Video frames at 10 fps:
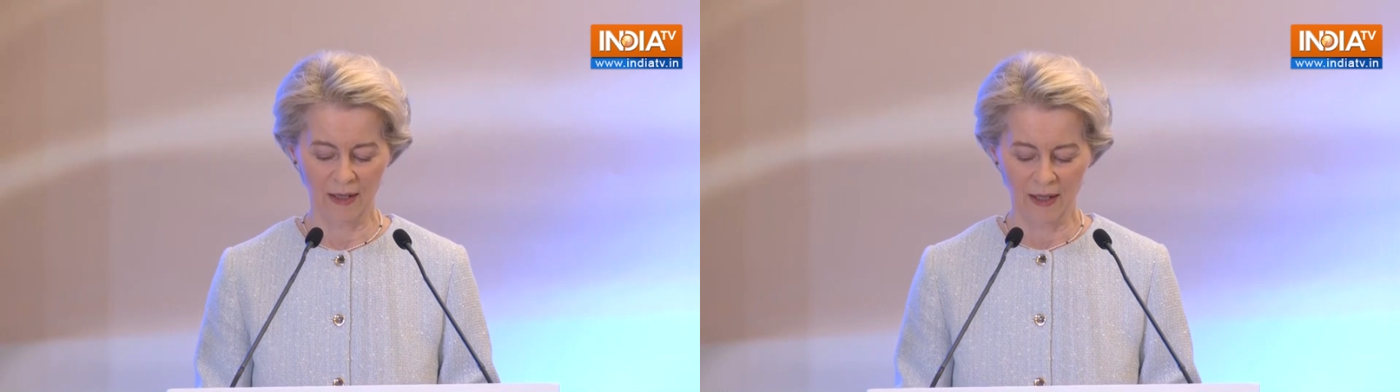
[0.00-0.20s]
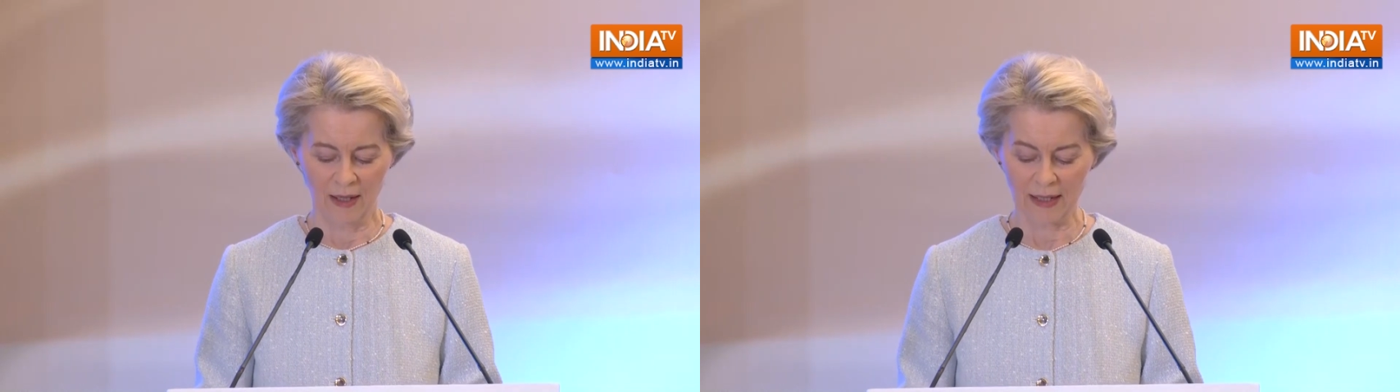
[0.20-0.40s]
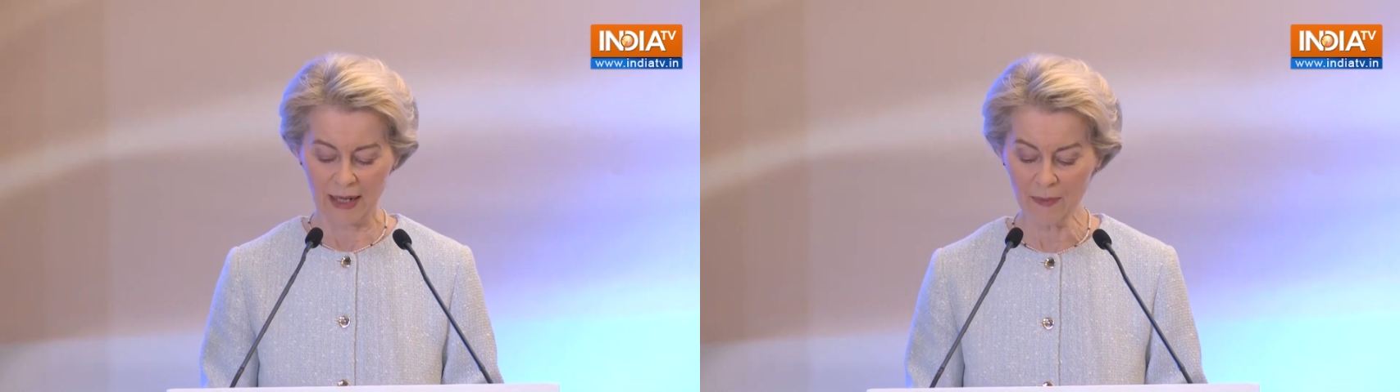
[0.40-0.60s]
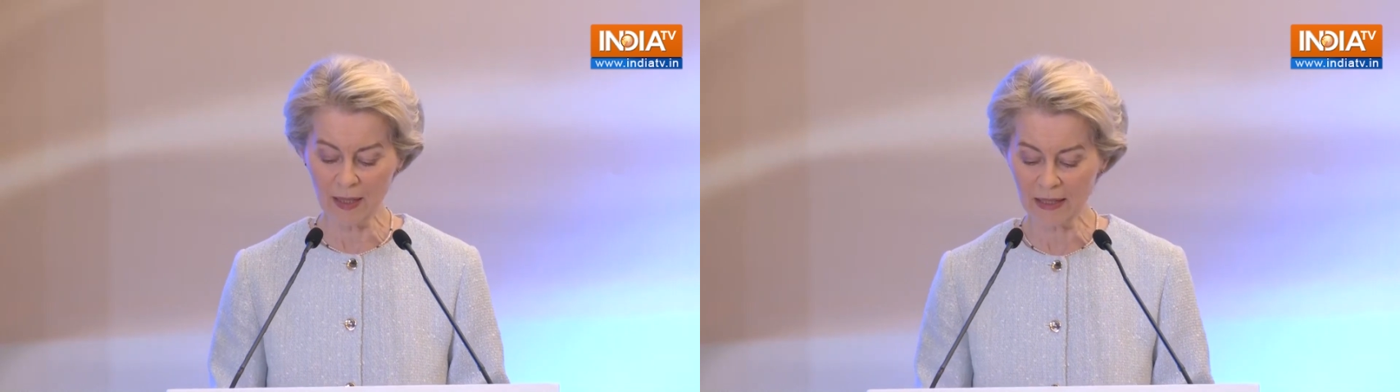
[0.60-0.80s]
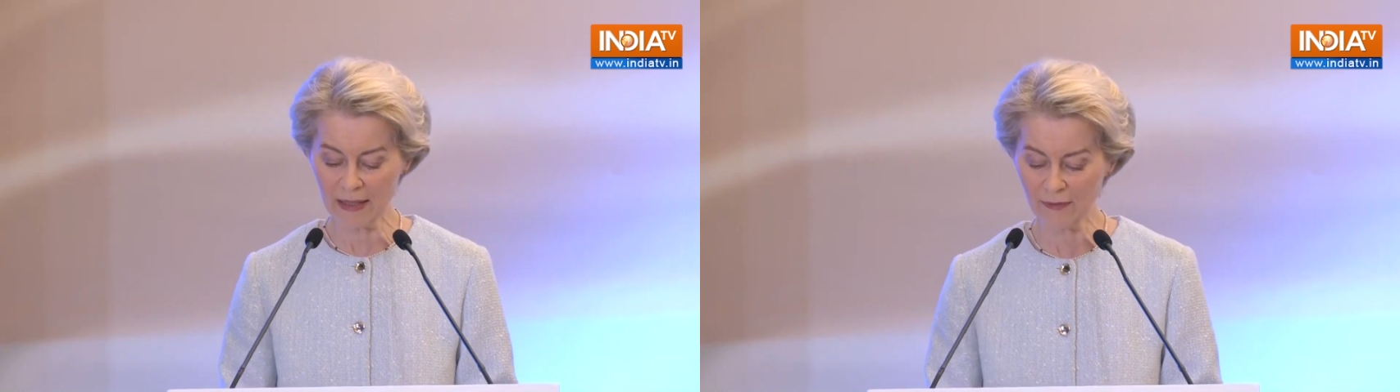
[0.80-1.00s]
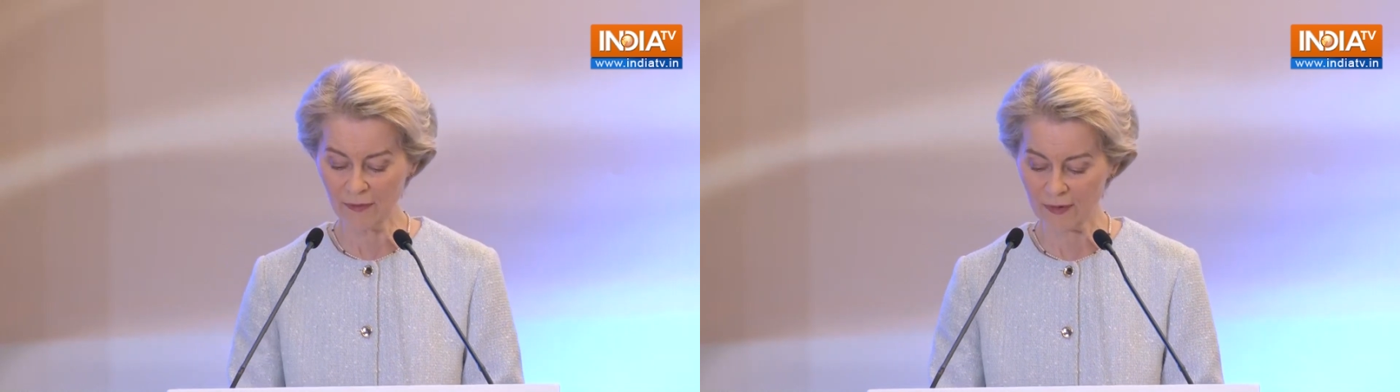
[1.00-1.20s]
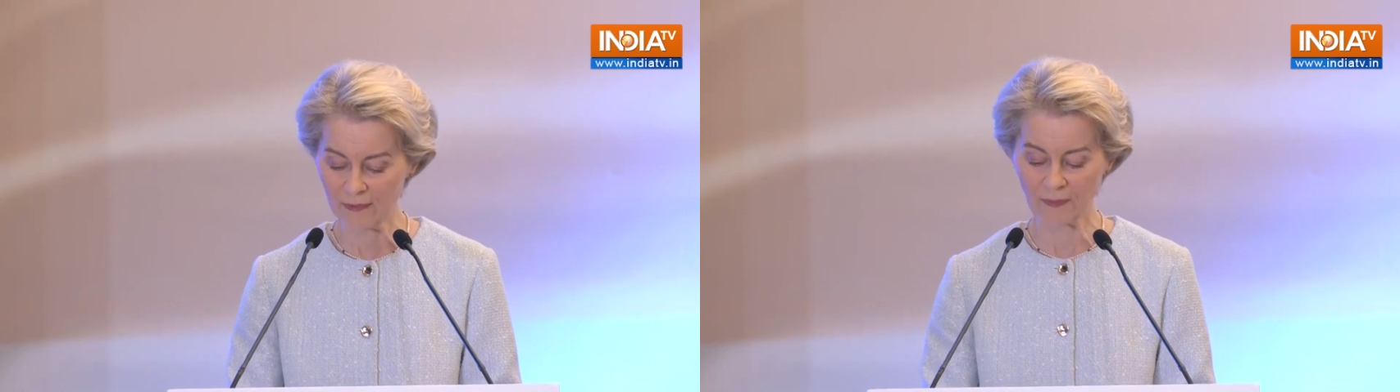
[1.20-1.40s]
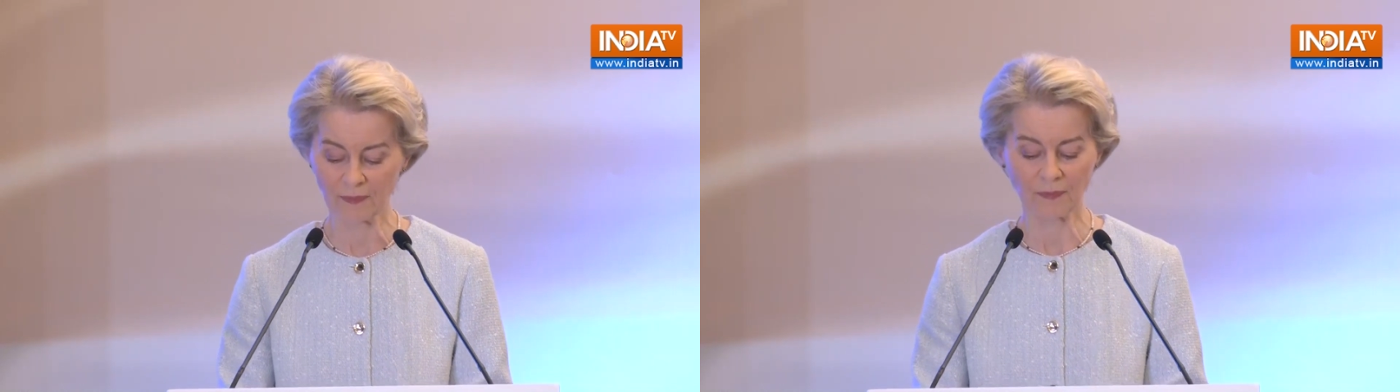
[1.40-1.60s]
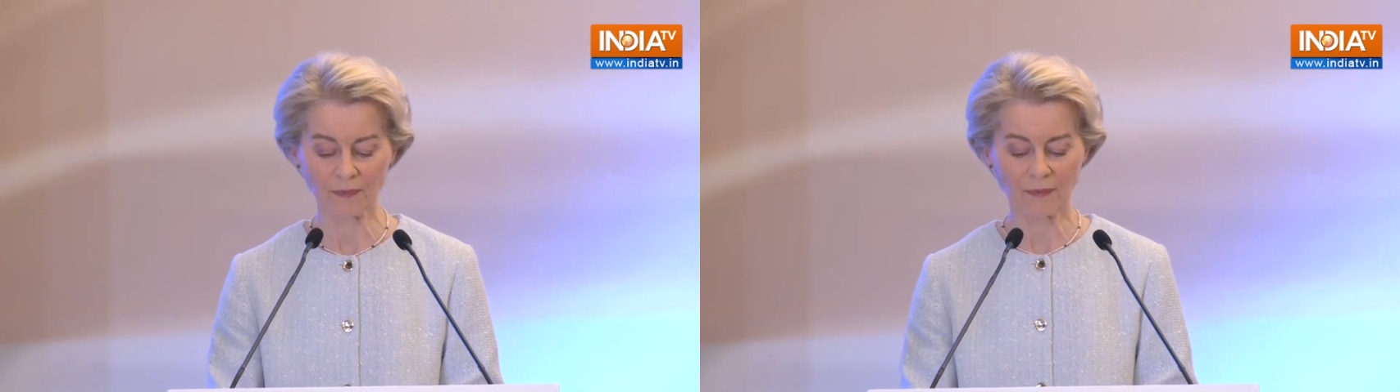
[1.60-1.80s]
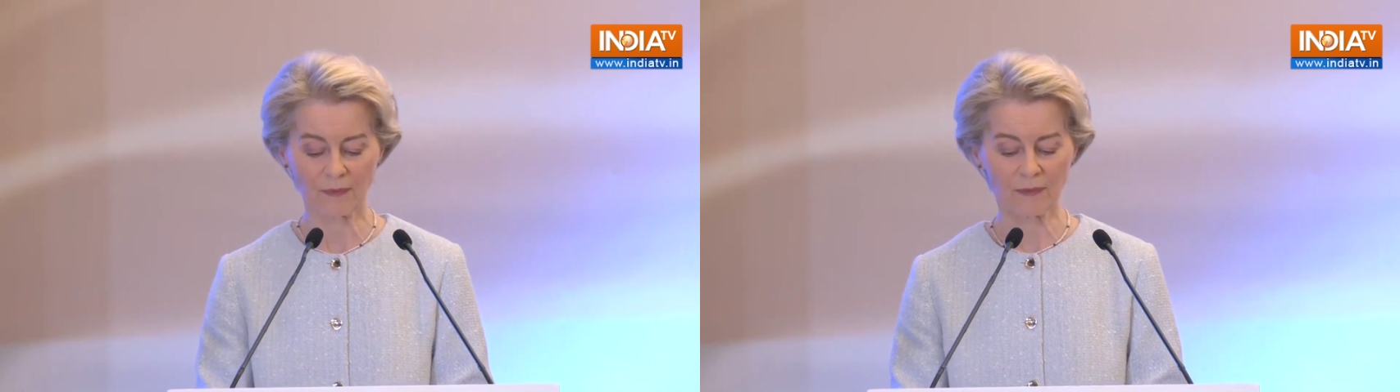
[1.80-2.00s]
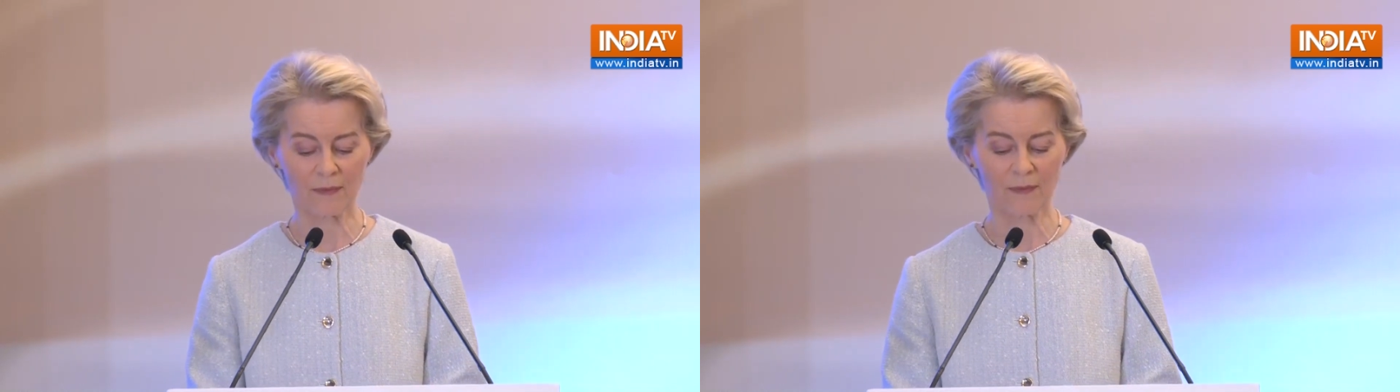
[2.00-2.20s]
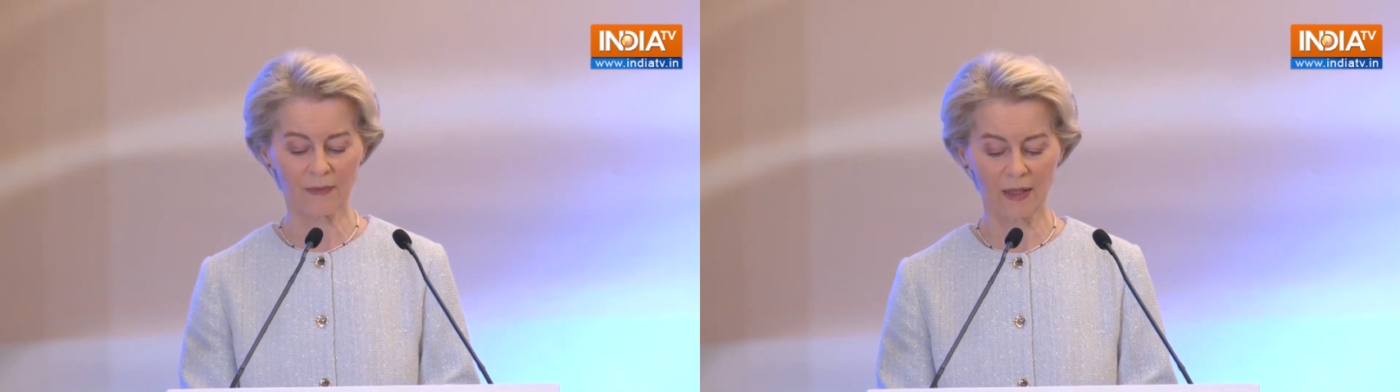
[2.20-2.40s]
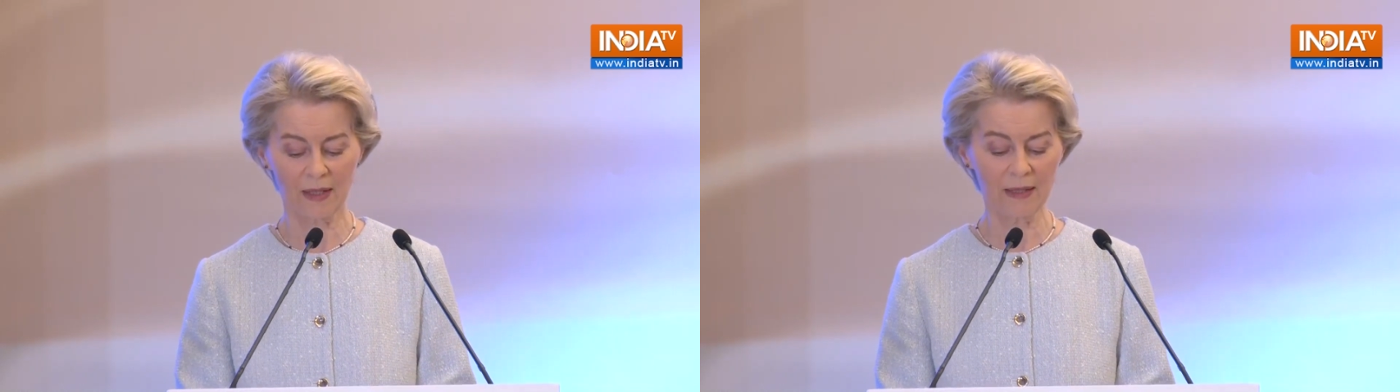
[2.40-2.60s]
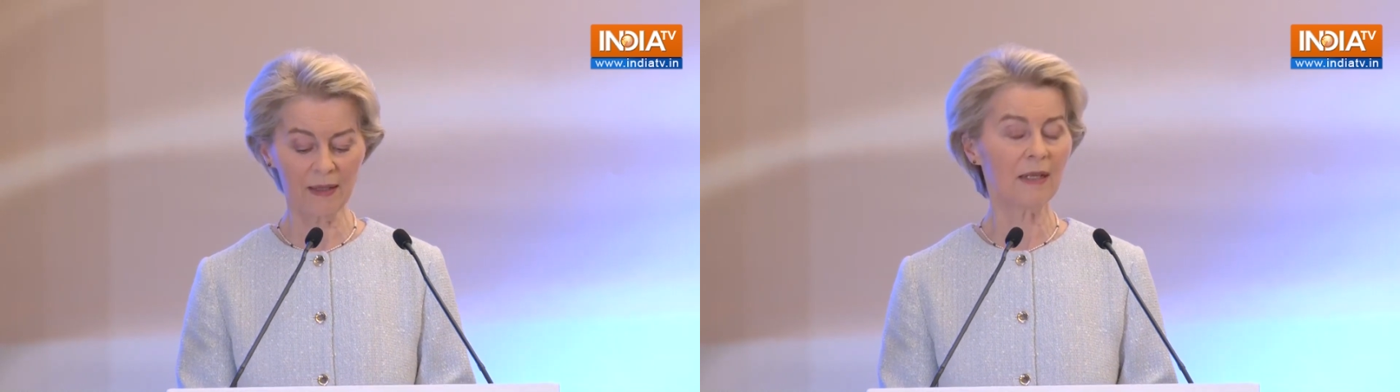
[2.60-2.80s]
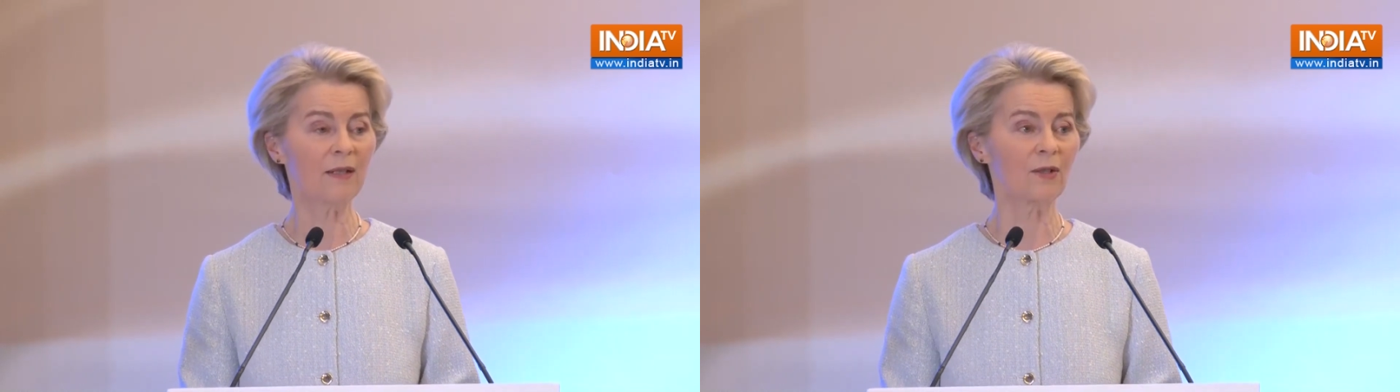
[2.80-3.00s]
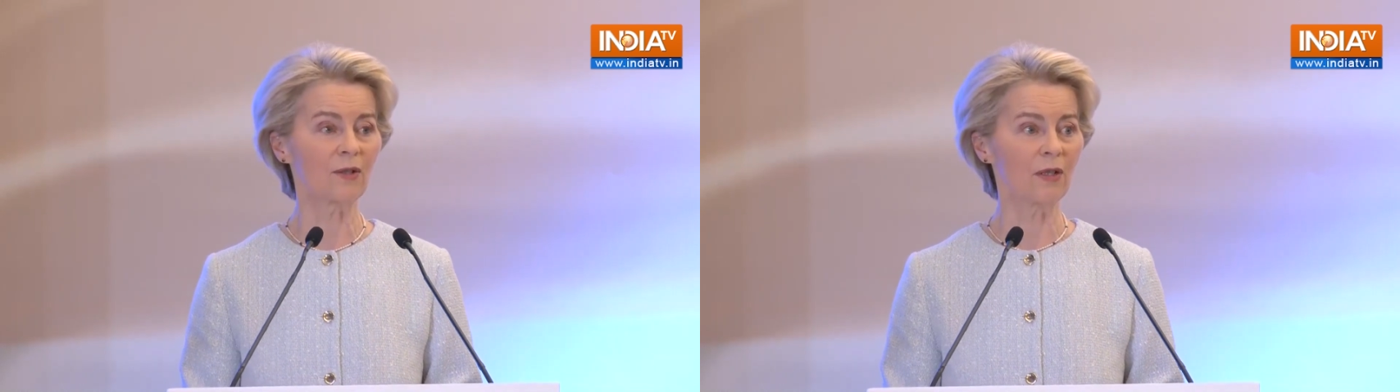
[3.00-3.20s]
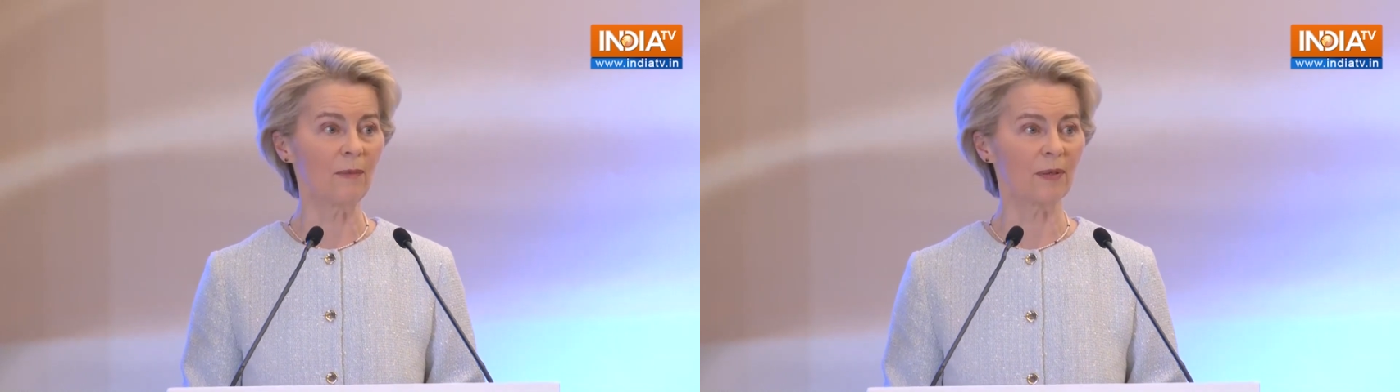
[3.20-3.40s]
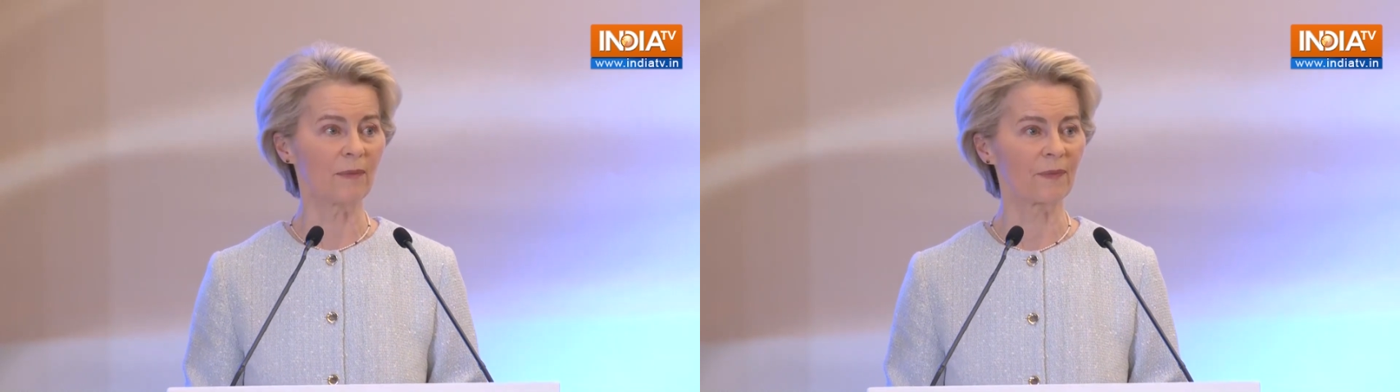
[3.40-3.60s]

And I believe India and Europe